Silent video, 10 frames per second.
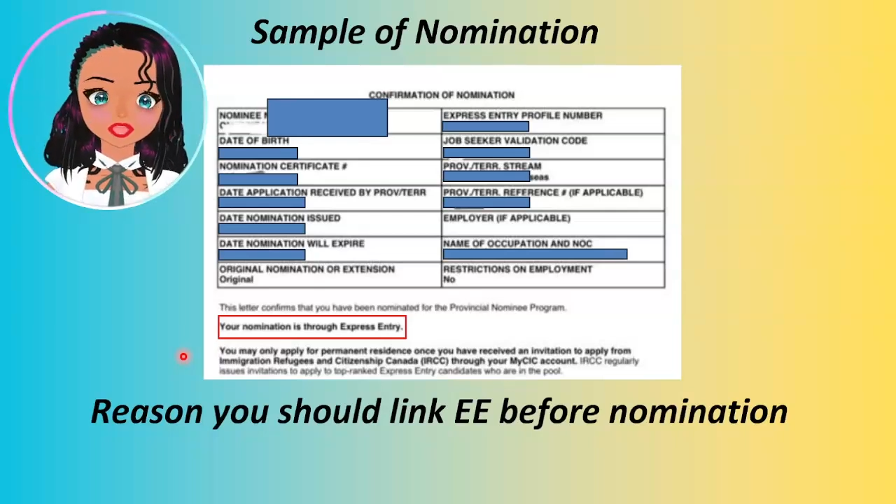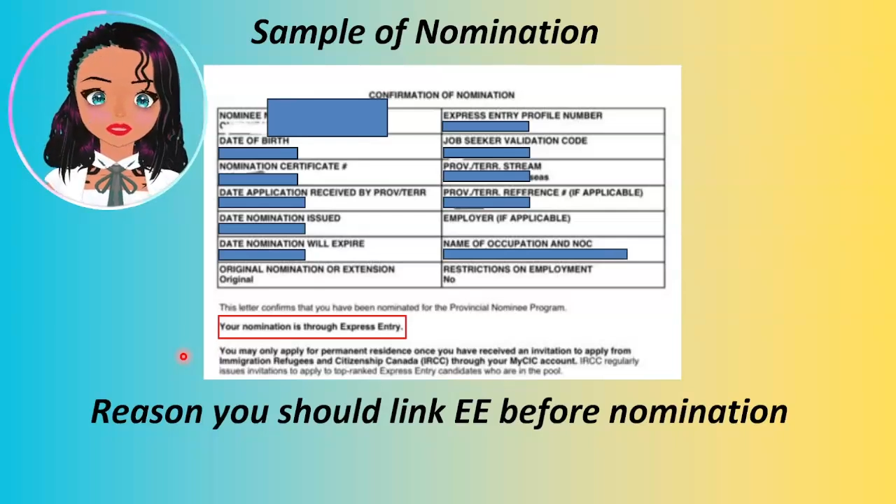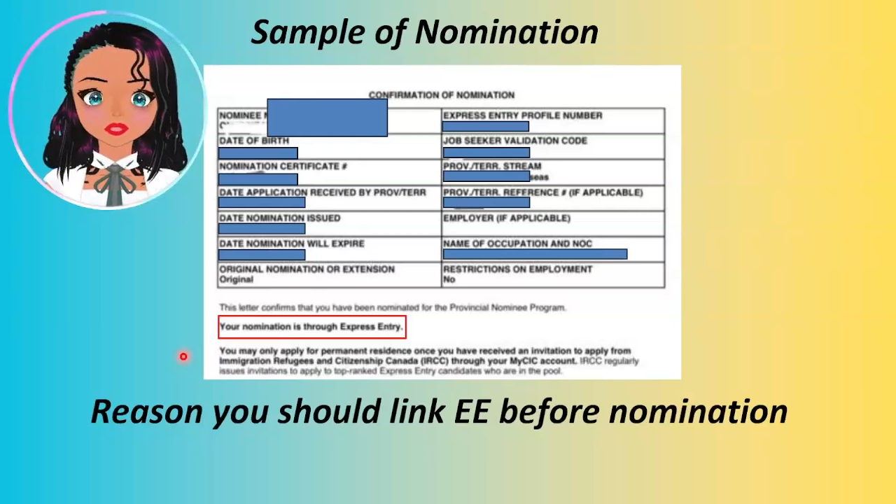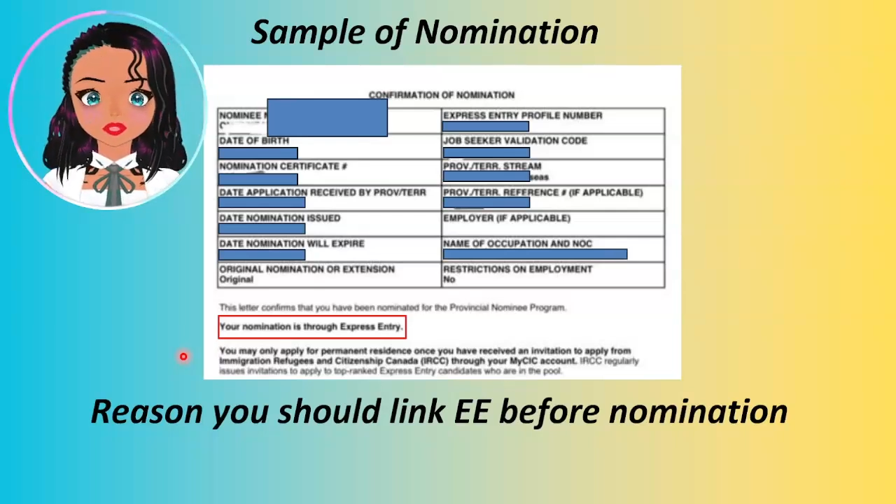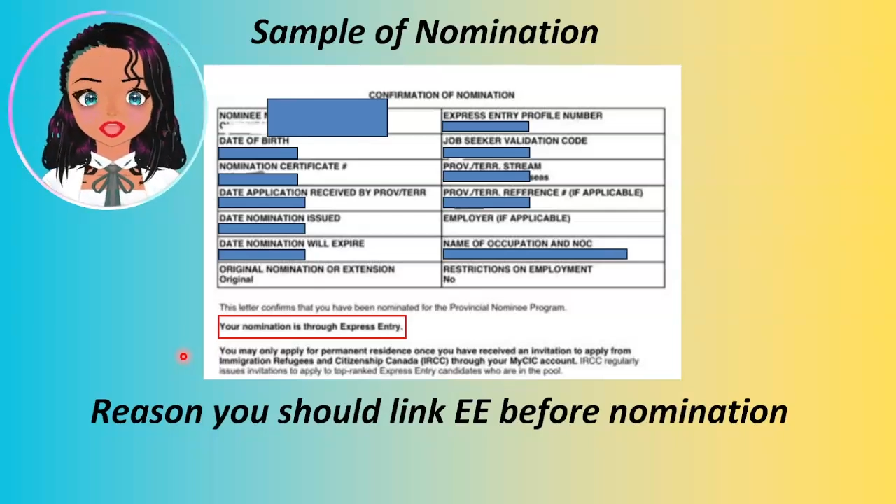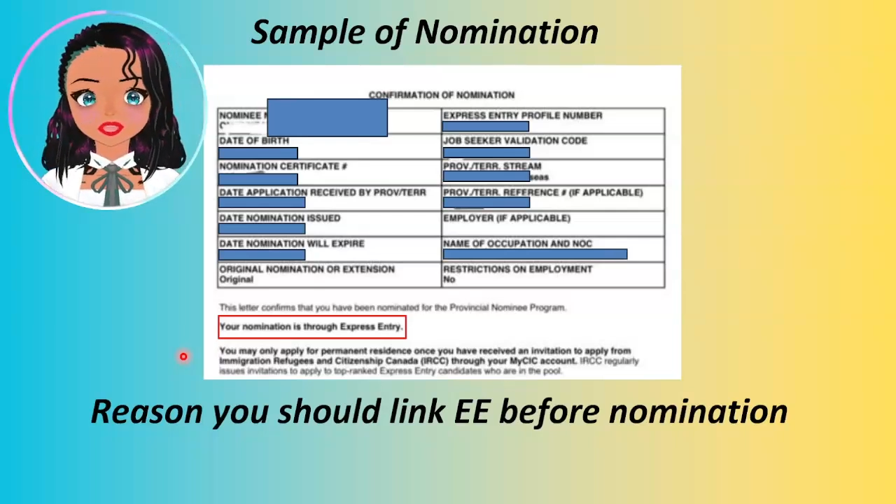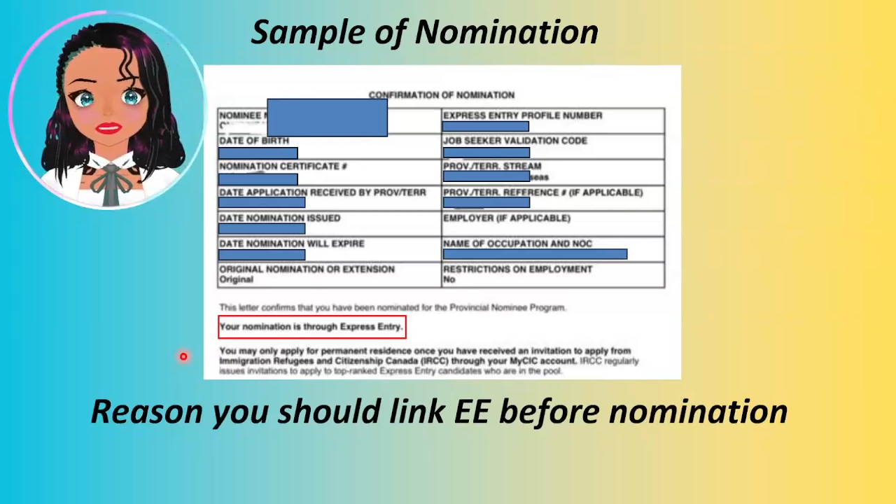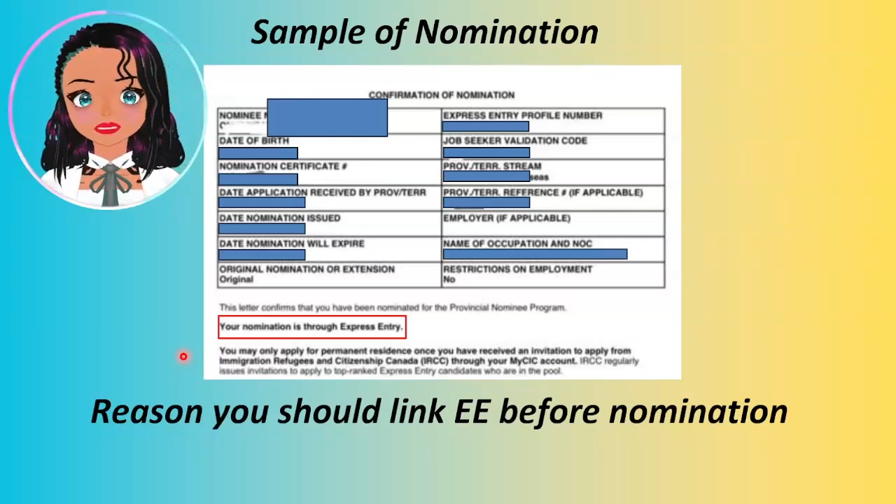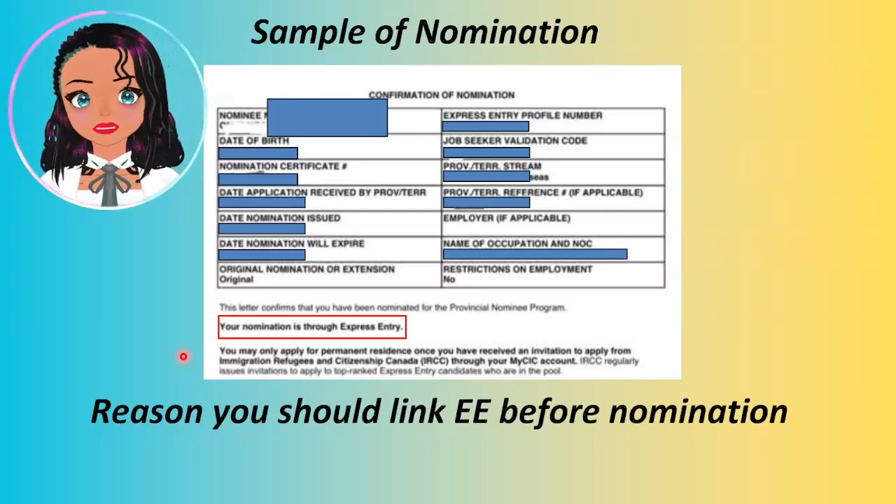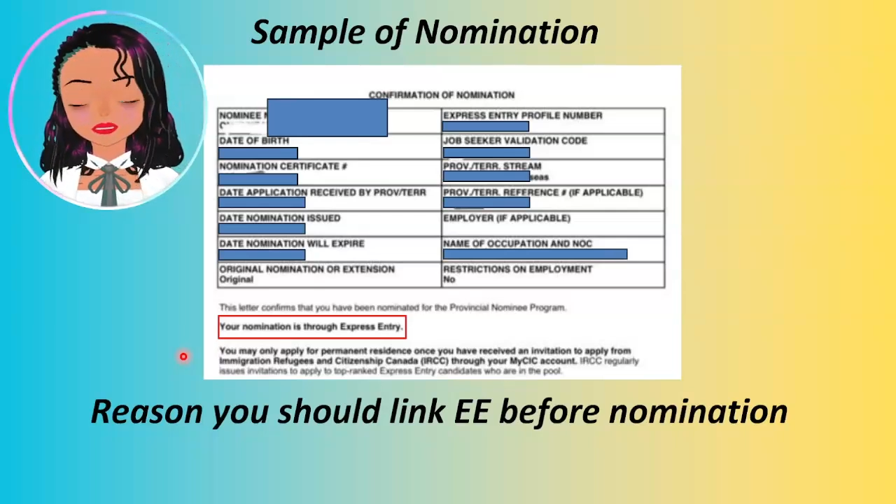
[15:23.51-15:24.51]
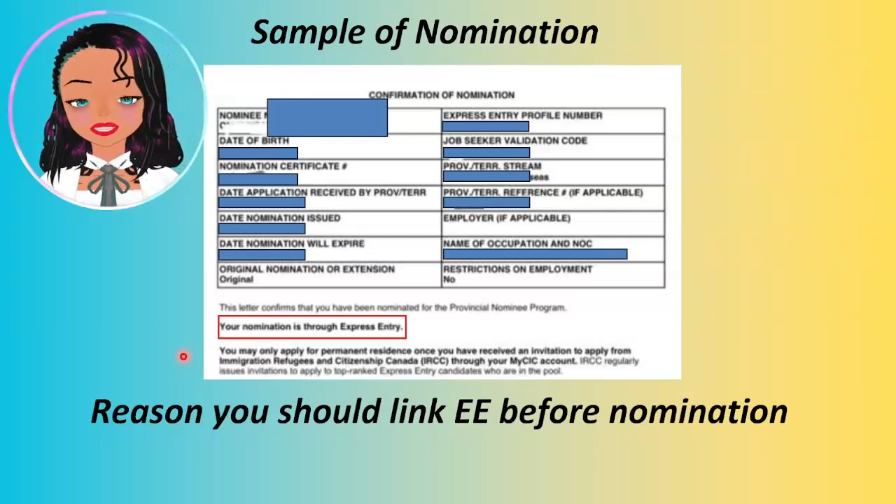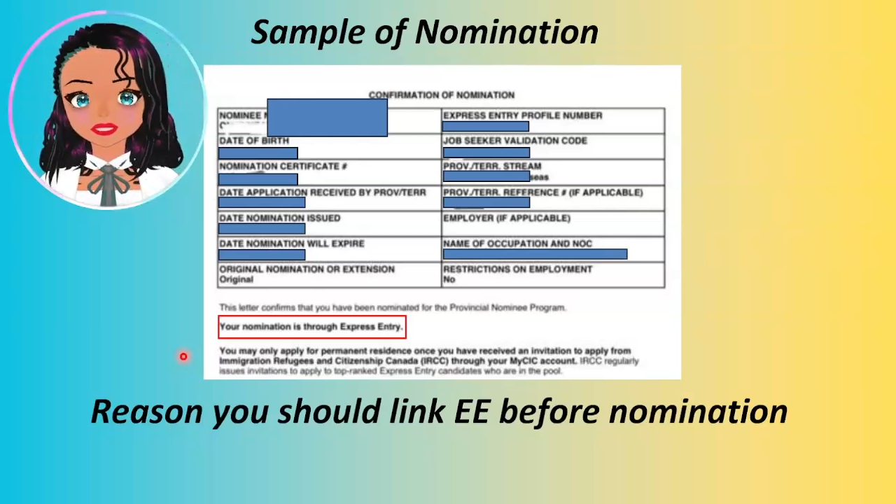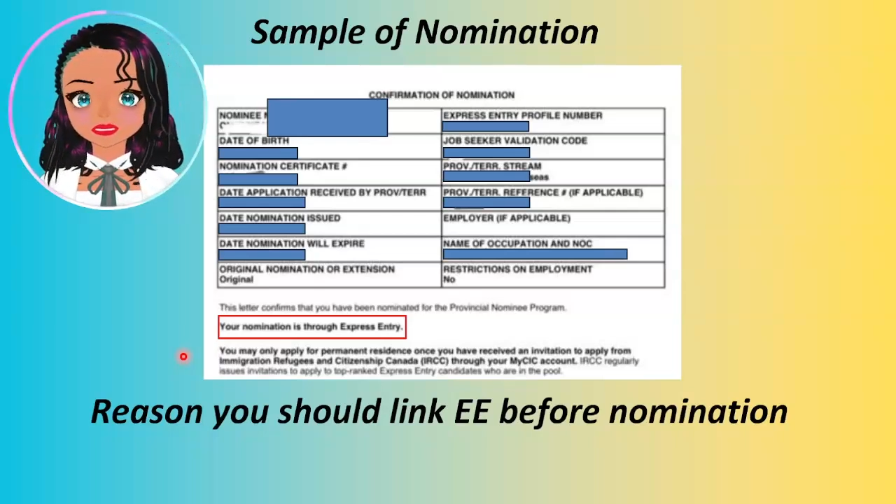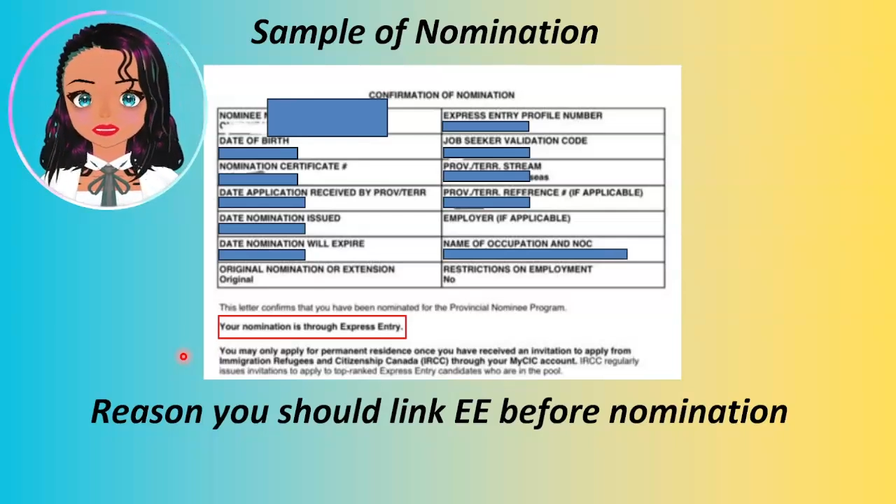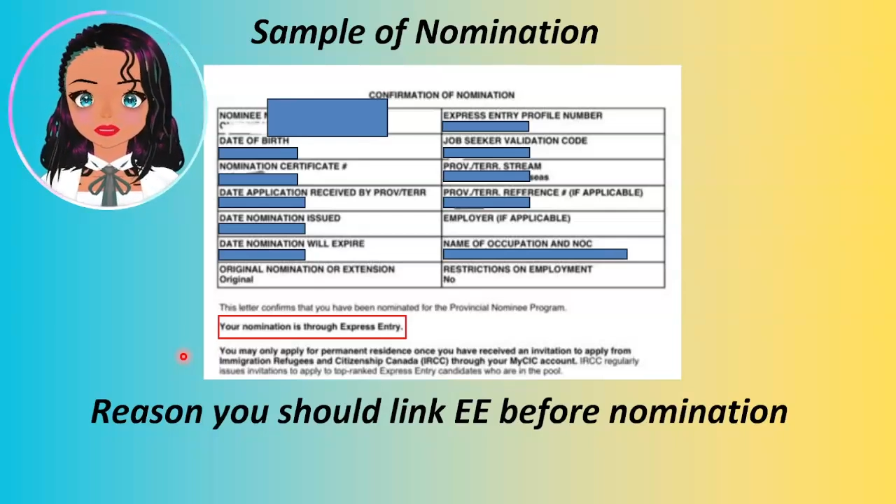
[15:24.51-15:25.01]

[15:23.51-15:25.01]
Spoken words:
So whilst you can get it